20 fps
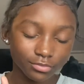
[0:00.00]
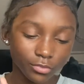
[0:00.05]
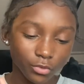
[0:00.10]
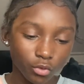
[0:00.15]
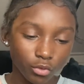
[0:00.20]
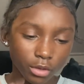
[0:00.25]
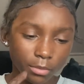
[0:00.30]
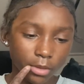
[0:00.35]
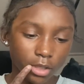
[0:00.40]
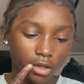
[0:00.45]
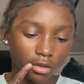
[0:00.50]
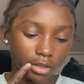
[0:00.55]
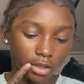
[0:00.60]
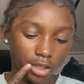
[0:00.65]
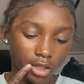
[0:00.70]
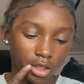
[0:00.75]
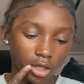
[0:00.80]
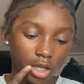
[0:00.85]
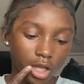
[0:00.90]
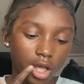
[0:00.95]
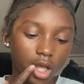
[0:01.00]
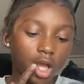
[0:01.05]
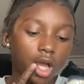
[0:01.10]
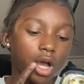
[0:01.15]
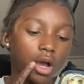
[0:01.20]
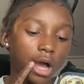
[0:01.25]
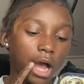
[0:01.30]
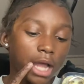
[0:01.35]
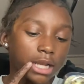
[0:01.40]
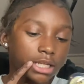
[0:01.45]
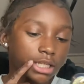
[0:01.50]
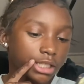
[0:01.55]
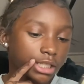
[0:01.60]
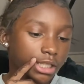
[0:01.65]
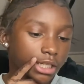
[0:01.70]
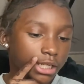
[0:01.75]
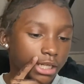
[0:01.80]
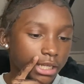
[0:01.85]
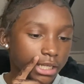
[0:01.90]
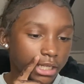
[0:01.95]
We be on here. I
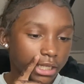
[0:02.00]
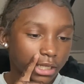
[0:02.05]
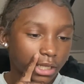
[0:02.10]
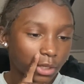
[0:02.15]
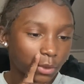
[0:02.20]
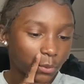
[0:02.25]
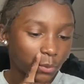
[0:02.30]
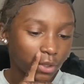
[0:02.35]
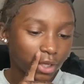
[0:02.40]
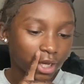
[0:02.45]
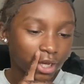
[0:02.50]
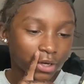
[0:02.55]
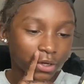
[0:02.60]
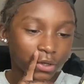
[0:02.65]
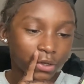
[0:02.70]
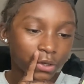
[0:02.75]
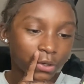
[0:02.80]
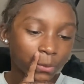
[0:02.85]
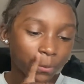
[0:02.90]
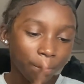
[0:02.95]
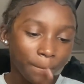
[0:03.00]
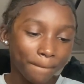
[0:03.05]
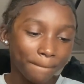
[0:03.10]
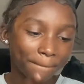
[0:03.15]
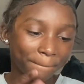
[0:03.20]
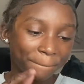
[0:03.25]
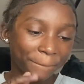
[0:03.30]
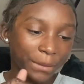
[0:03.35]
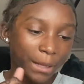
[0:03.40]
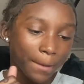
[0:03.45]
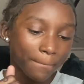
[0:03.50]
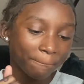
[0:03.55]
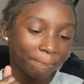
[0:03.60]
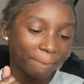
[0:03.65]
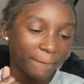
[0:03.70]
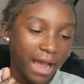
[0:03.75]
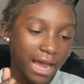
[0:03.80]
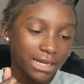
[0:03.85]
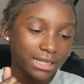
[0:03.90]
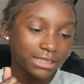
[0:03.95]
deleted it, Rihanna.
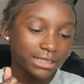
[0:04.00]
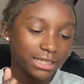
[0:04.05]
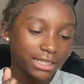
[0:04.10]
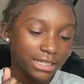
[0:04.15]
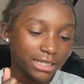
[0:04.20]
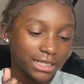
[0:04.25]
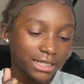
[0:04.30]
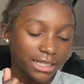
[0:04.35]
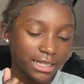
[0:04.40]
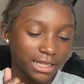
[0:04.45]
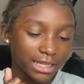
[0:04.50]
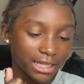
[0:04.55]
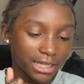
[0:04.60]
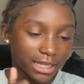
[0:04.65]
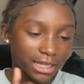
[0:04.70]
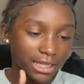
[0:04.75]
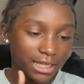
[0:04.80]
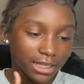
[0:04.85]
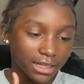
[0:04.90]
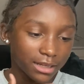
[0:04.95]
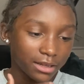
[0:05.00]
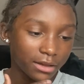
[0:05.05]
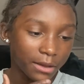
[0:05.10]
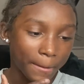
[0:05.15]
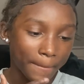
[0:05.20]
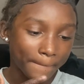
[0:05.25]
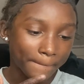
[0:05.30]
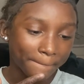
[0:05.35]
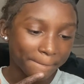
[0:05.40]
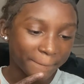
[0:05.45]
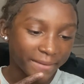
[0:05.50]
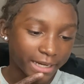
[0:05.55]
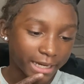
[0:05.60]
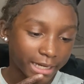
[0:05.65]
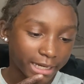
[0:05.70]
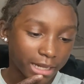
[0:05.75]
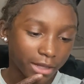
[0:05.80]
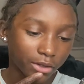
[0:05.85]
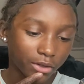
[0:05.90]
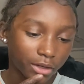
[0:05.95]
I deleted it. I
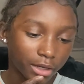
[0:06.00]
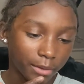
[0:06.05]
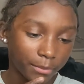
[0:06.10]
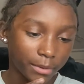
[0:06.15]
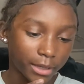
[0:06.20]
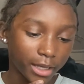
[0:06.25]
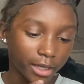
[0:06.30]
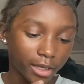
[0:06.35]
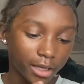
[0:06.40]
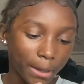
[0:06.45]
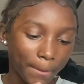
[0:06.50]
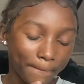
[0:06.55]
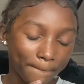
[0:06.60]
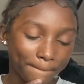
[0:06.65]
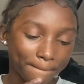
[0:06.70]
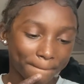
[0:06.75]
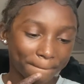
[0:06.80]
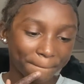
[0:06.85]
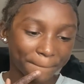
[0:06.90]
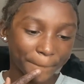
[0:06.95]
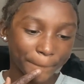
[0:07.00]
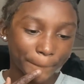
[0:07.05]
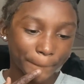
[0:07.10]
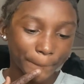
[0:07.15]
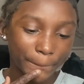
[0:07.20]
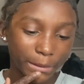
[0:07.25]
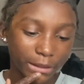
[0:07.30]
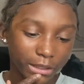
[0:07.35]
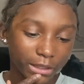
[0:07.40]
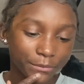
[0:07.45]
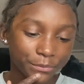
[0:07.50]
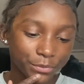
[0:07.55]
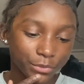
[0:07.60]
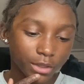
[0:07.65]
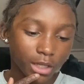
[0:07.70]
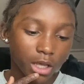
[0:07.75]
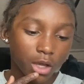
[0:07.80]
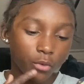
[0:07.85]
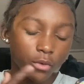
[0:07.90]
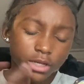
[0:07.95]
didn't download it back. But
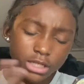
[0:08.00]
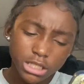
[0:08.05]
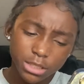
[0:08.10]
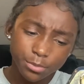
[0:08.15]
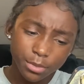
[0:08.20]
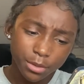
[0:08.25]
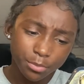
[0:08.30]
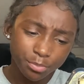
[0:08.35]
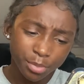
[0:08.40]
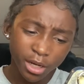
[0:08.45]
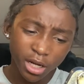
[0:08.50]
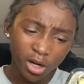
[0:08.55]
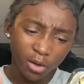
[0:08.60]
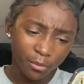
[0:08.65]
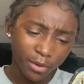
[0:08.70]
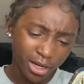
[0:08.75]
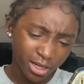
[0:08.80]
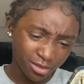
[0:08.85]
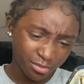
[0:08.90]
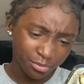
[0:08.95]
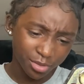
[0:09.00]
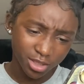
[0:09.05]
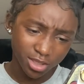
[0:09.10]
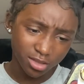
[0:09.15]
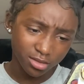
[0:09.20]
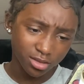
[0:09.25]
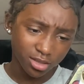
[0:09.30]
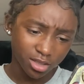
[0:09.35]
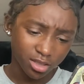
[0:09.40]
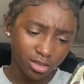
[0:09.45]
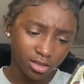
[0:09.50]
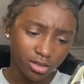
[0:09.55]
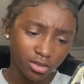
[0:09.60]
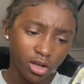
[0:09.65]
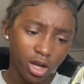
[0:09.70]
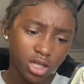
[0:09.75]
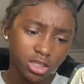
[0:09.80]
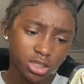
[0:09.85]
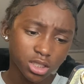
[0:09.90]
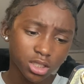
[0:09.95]
we just be putting random pictures in here.
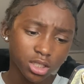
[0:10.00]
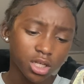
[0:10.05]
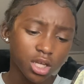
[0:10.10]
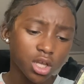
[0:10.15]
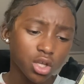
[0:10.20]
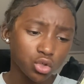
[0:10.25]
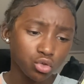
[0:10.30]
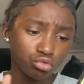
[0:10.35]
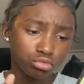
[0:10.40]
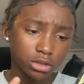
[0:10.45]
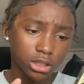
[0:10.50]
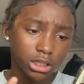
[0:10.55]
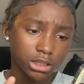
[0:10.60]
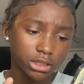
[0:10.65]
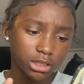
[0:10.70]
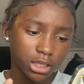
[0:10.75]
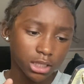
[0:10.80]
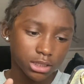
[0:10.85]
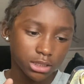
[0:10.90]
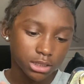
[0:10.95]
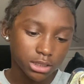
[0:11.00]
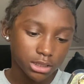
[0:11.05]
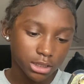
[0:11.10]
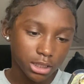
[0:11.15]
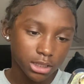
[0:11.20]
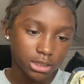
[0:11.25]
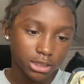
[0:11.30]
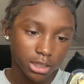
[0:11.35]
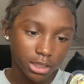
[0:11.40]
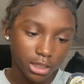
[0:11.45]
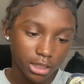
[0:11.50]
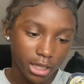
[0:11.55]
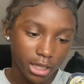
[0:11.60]
Y'all should use this because it's a good